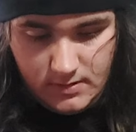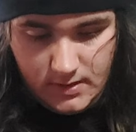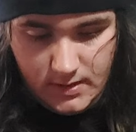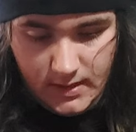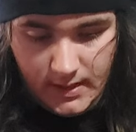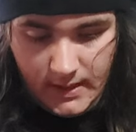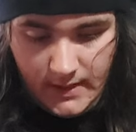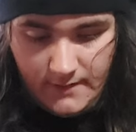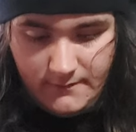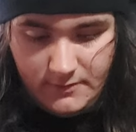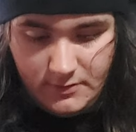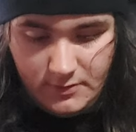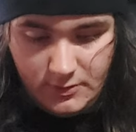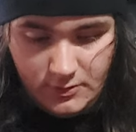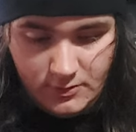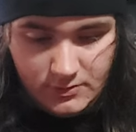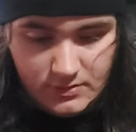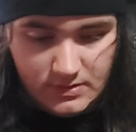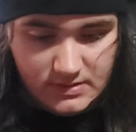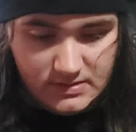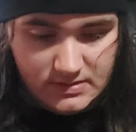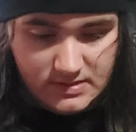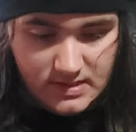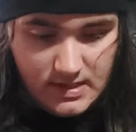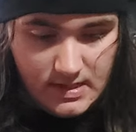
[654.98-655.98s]
haven't heard
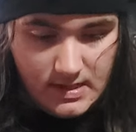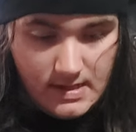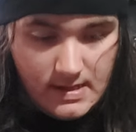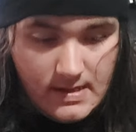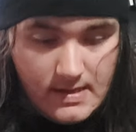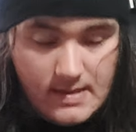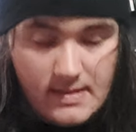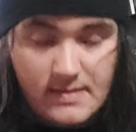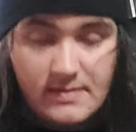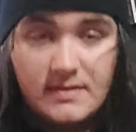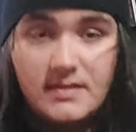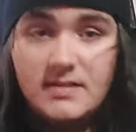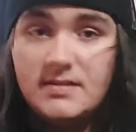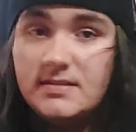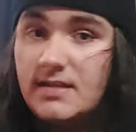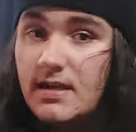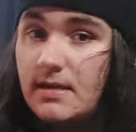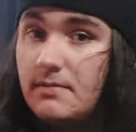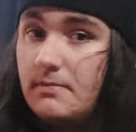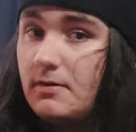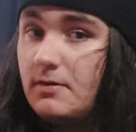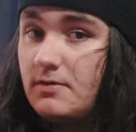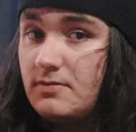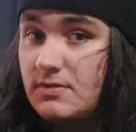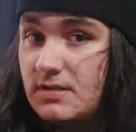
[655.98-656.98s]
this, this
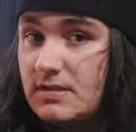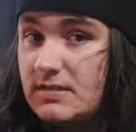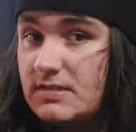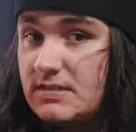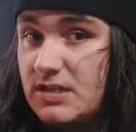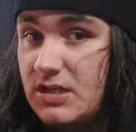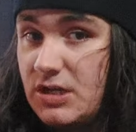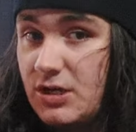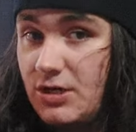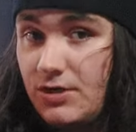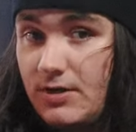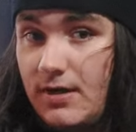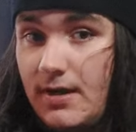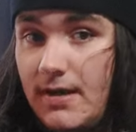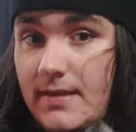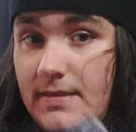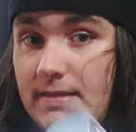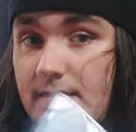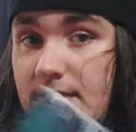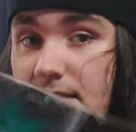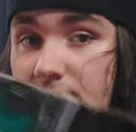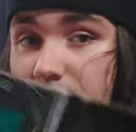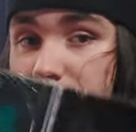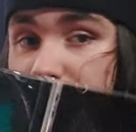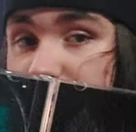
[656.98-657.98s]
came out this year
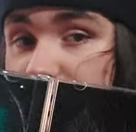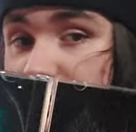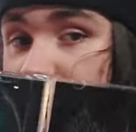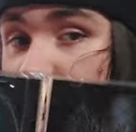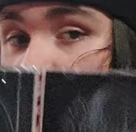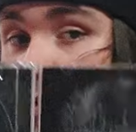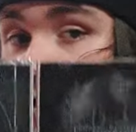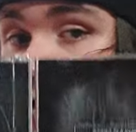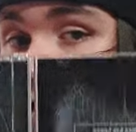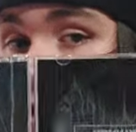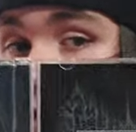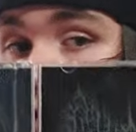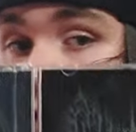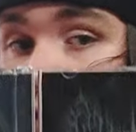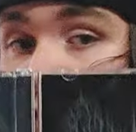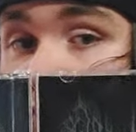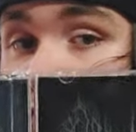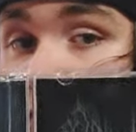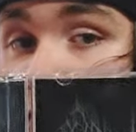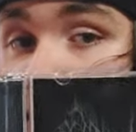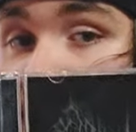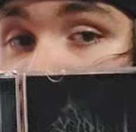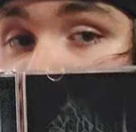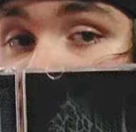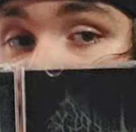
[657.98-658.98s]
and this
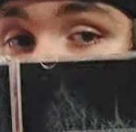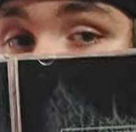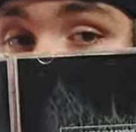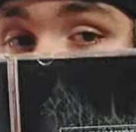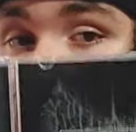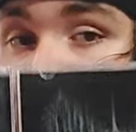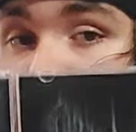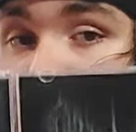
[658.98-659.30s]
already.